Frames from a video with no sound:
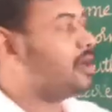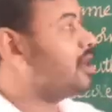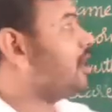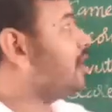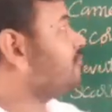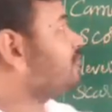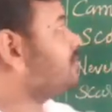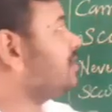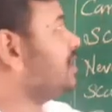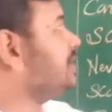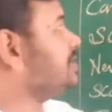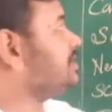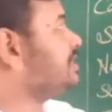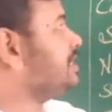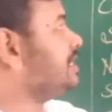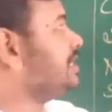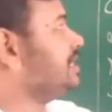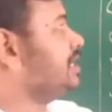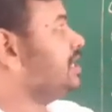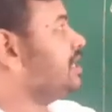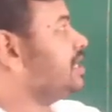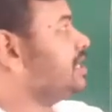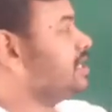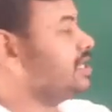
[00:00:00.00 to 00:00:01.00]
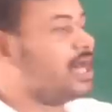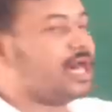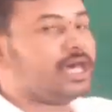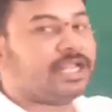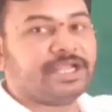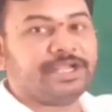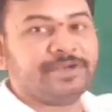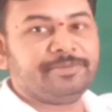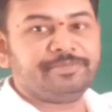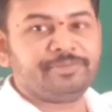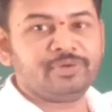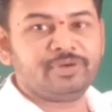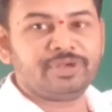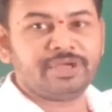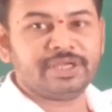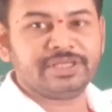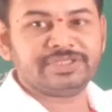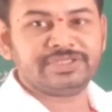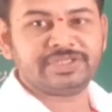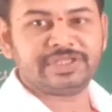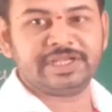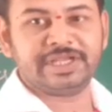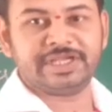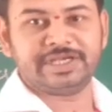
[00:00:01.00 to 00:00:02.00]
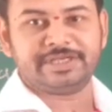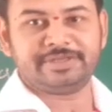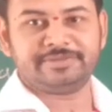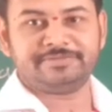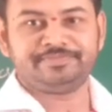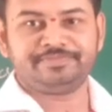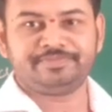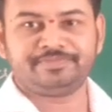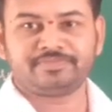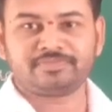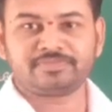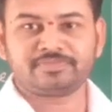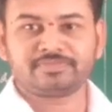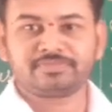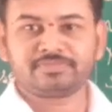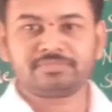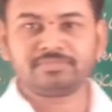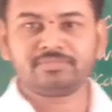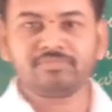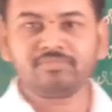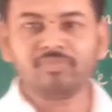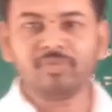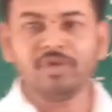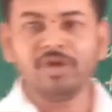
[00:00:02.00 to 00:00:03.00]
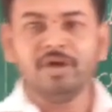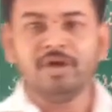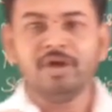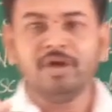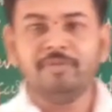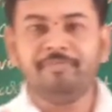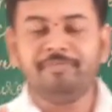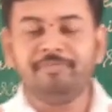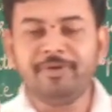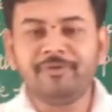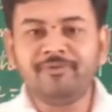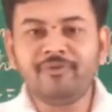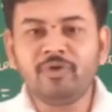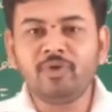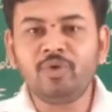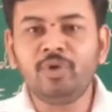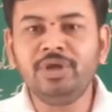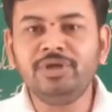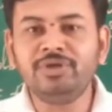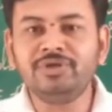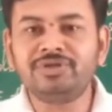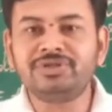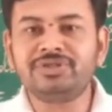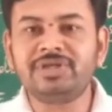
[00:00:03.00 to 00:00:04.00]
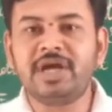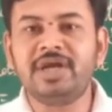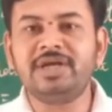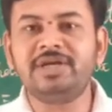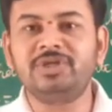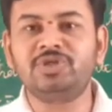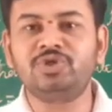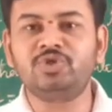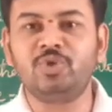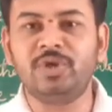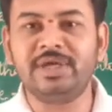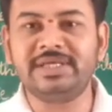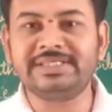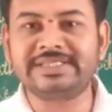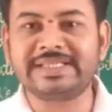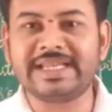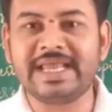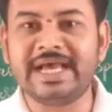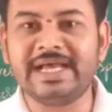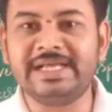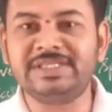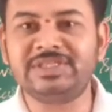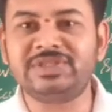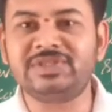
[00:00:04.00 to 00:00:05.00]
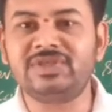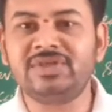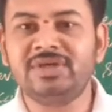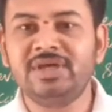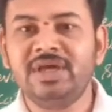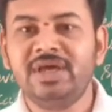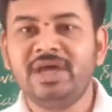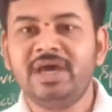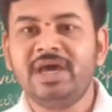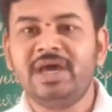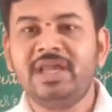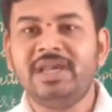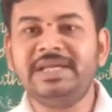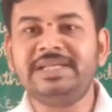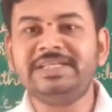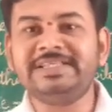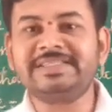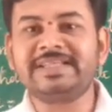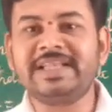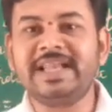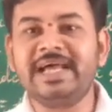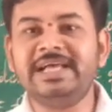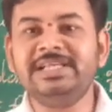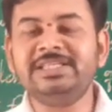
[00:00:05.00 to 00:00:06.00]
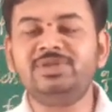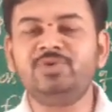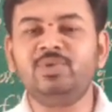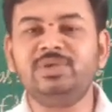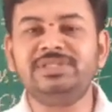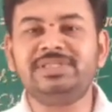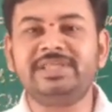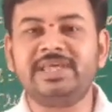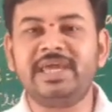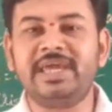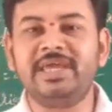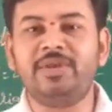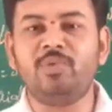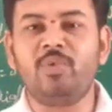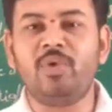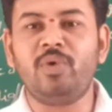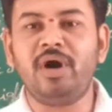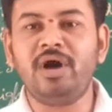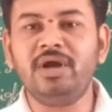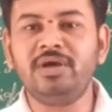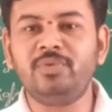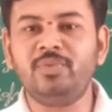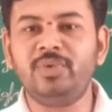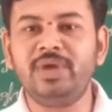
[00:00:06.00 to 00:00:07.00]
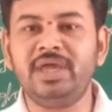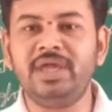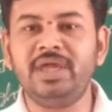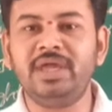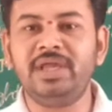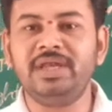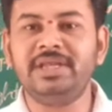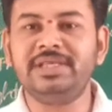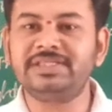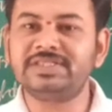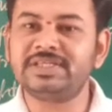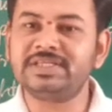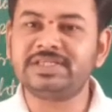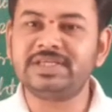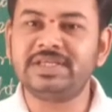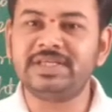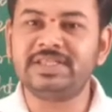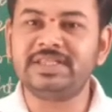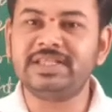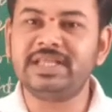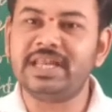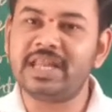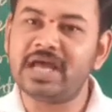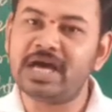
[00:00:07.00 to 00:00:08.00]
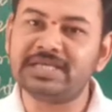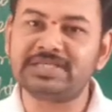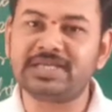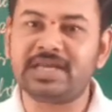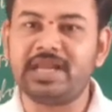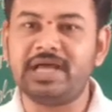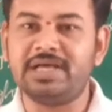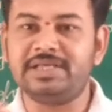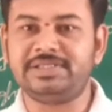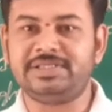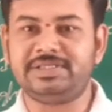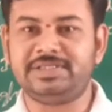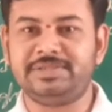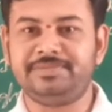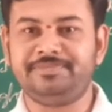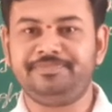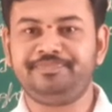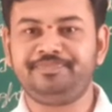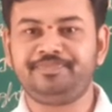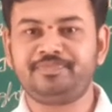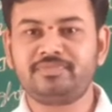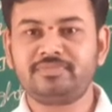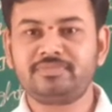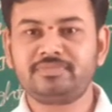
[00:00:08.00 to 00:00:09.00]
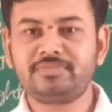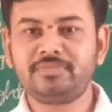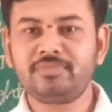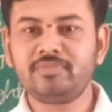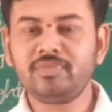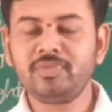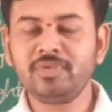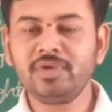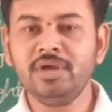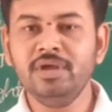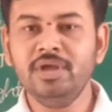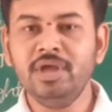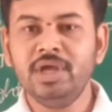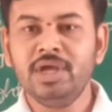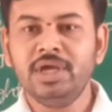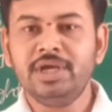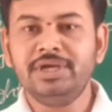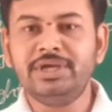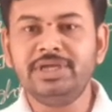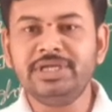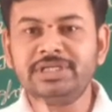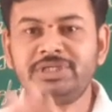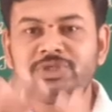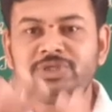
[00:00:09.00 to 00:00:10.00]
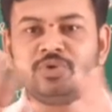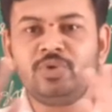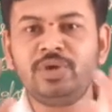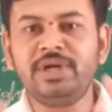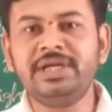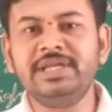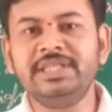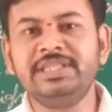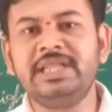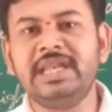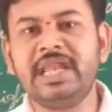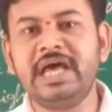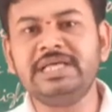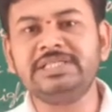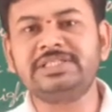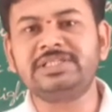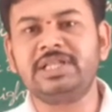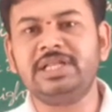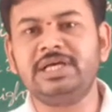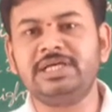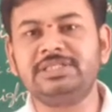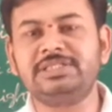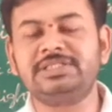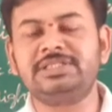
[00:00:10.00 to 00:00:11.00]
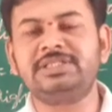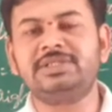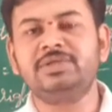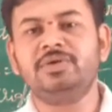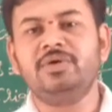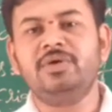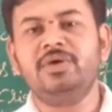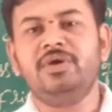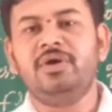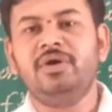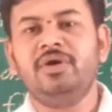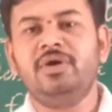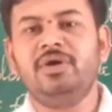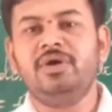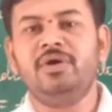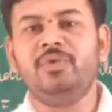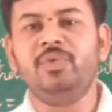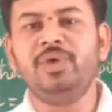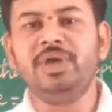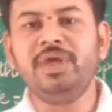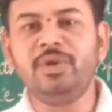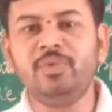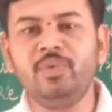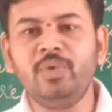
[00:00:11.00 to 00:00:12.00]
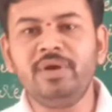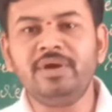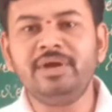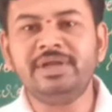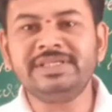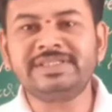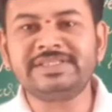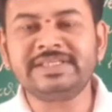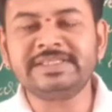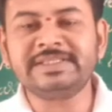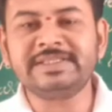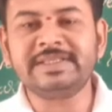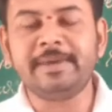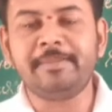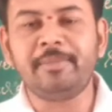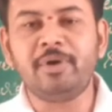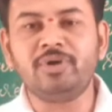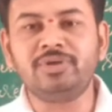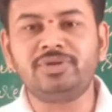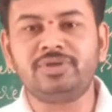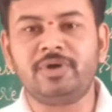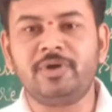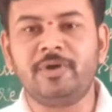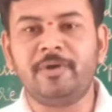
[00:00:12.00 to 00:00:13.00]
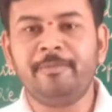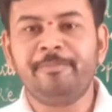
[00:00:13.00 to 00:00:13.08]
of the lesson Narayanapur incident. Before going to start today's class, let us glance once again what we discussed in the last class. Dear student, in the last class, we were discussing about